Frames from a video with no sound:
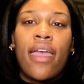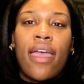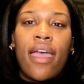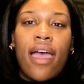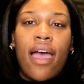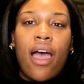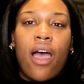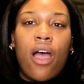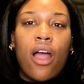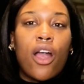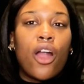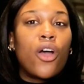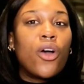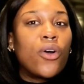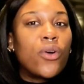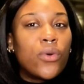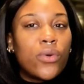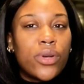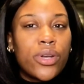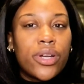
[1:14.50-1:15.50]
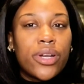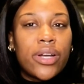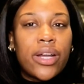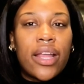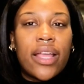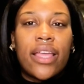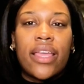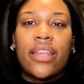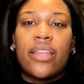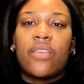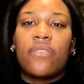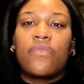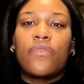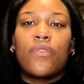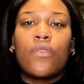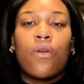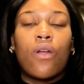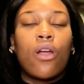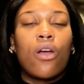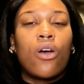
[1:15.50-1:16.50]
are older. And if
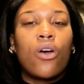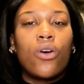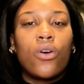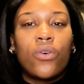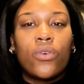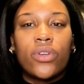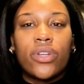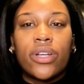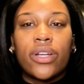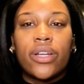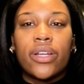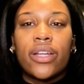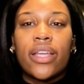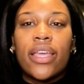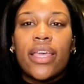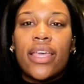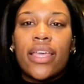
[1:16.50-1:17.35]
you are older,